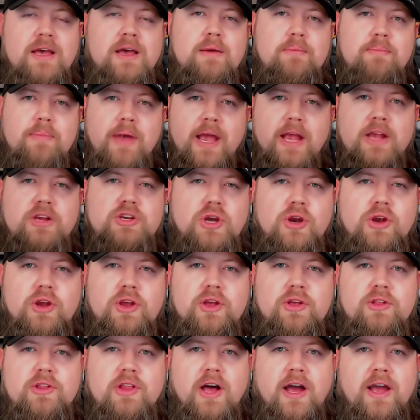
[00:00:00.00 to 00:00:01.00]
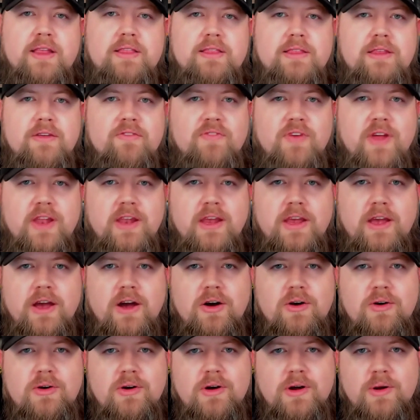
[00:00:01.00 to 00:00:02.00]
Make sure you like the
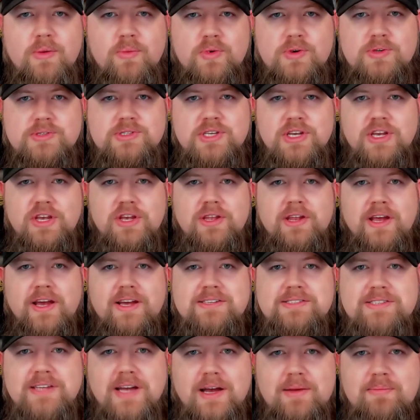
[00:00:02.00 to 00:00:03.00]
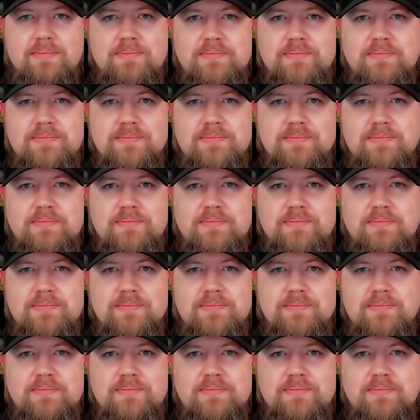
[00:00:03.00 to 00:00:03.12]
video, and we'll see you next time.